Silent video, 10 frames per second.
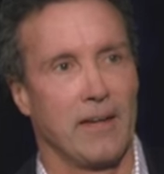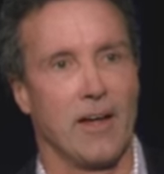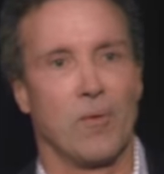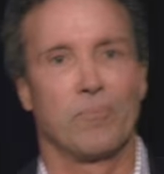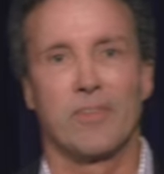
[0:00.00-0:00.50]

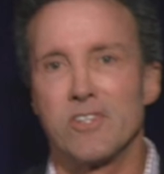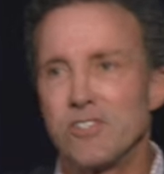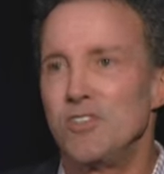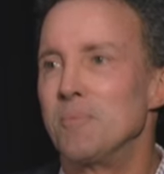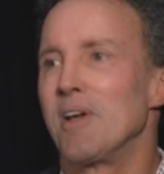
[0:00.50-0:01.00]
Now,
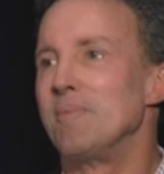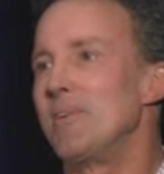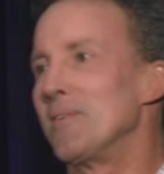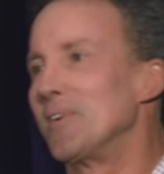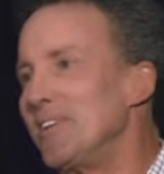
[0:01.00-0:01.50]
this you might
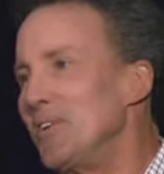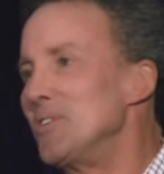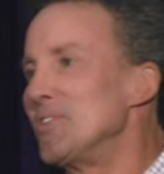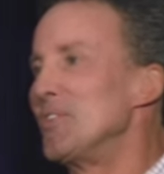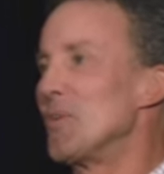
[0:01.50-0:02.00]
be able to
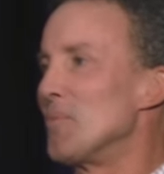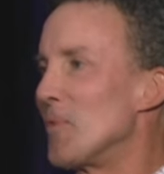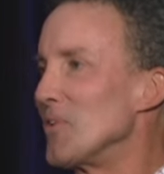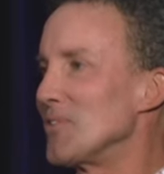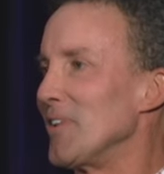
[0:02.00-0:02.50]
use in your own
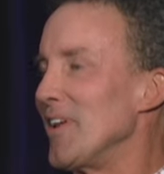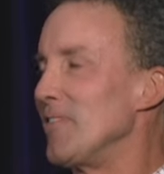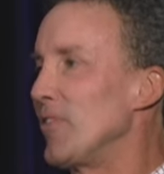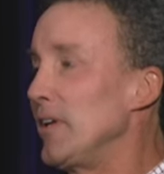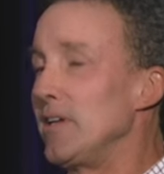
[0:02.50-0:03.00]
personal
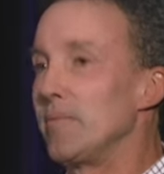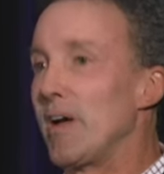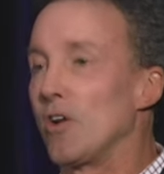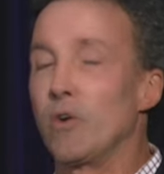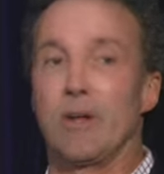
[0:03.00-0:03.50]
life, thinking
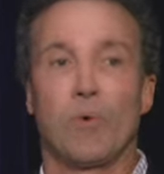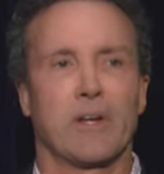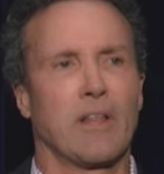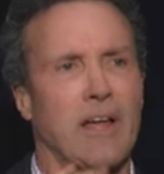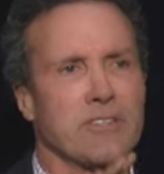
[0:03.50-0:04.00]
about, okay,
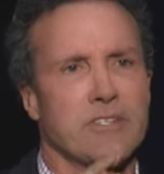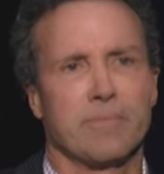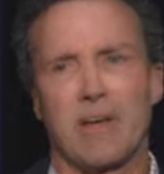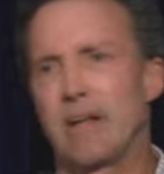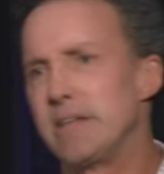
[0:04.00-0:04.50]
what classes
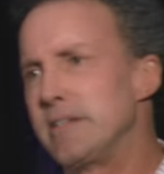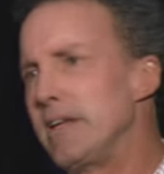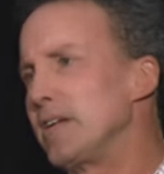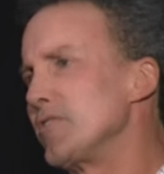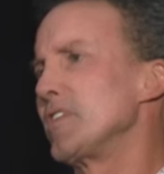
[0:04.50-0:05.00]
might I
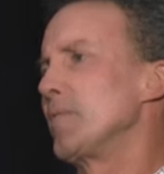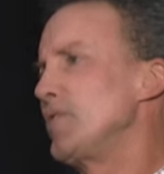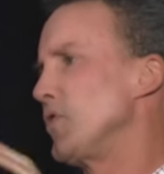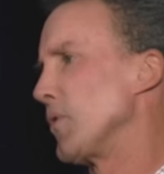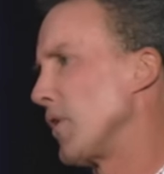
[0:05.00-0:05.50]
take if some
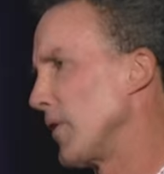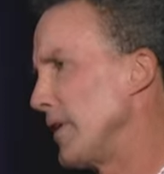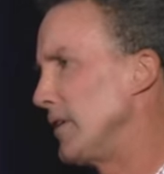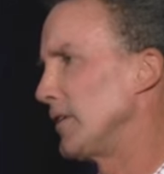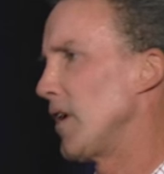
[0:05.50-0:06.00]
of you are
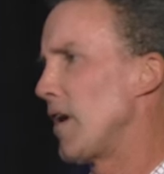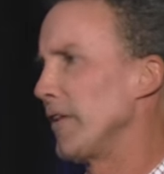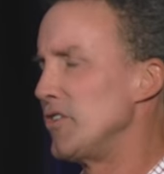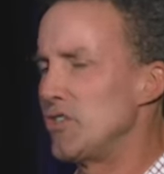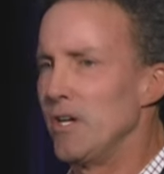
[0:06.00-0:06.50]
already in
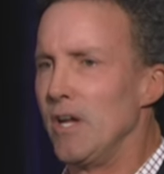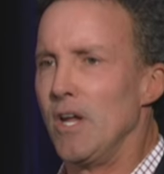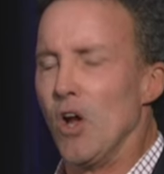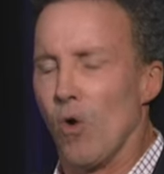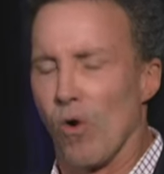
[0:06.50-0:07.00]
college,
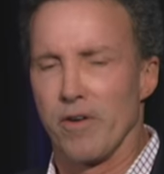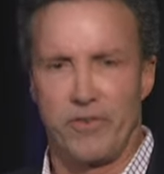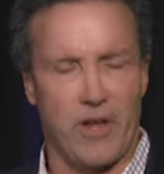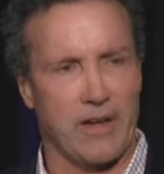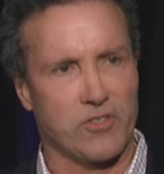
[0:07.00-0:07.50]
or if
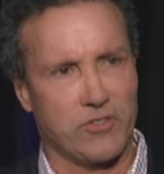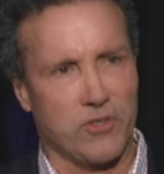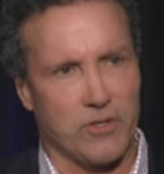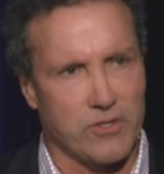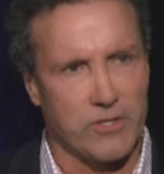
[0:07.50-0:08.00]
you have
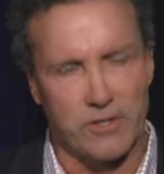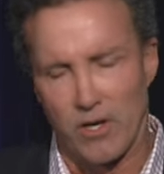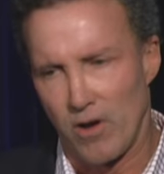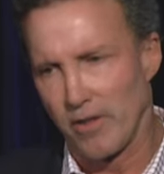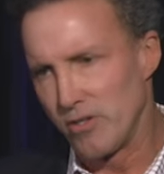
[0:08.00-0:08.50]
students in
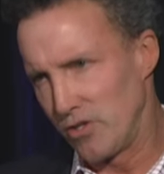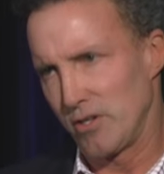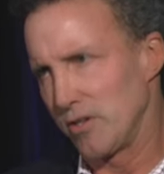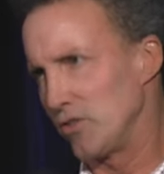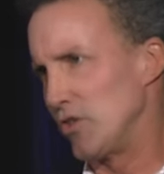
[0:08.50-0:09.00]
college,
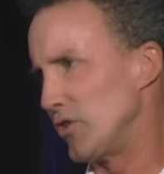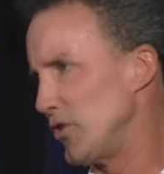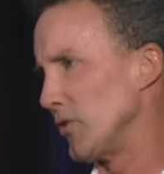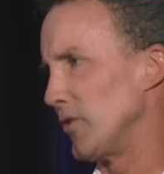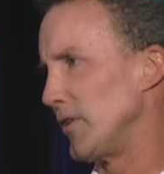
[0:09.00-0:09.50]

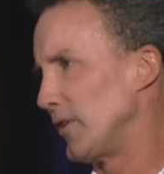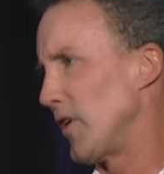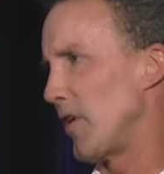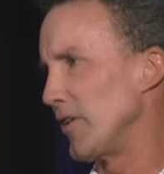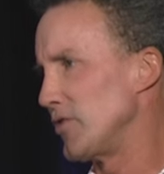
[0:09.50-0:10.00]
children in
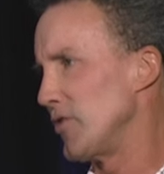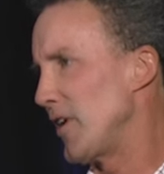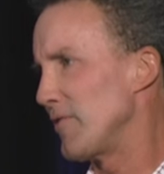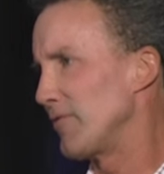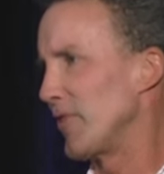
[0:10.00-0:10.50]
college, or you
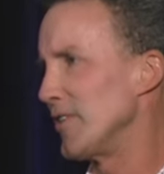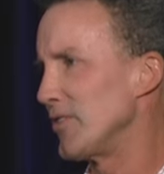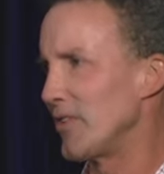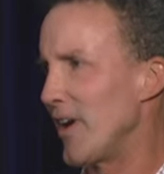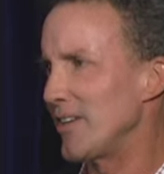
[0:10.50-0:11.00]
have friends
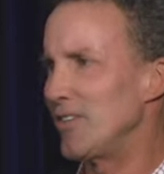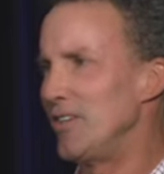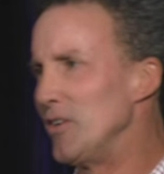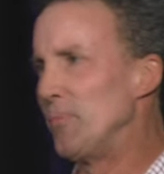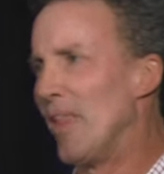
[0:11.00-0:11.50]
that are
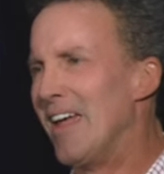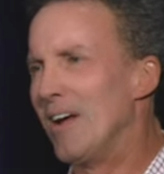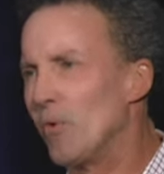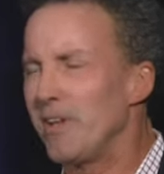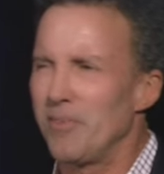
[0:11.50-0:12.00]
asking you,
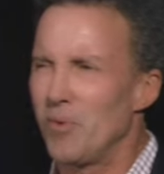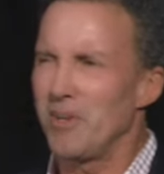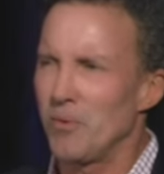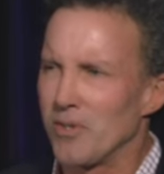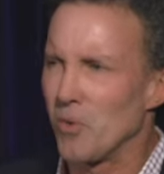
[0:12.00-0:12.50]

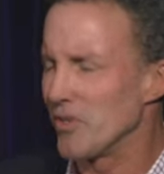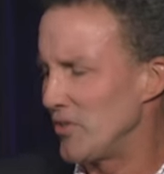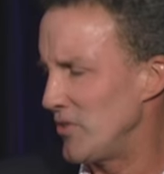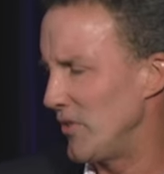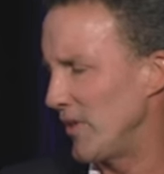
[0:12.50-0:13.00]
what
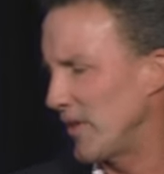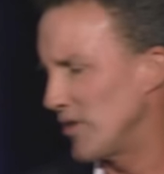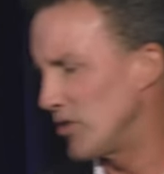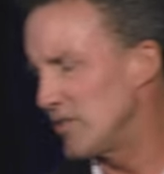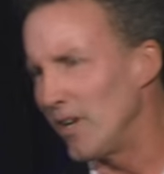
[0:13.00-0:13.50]
courses do you think
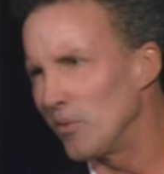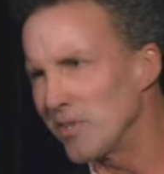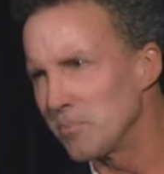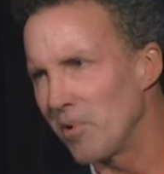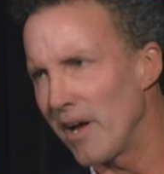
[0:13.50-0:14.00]
I should take?
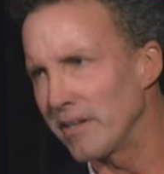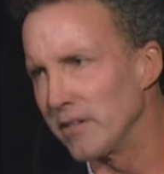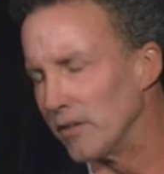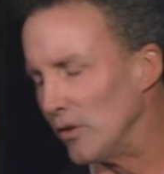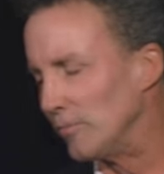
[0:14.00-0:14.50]
What's
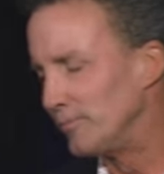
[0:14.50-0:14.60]
practical?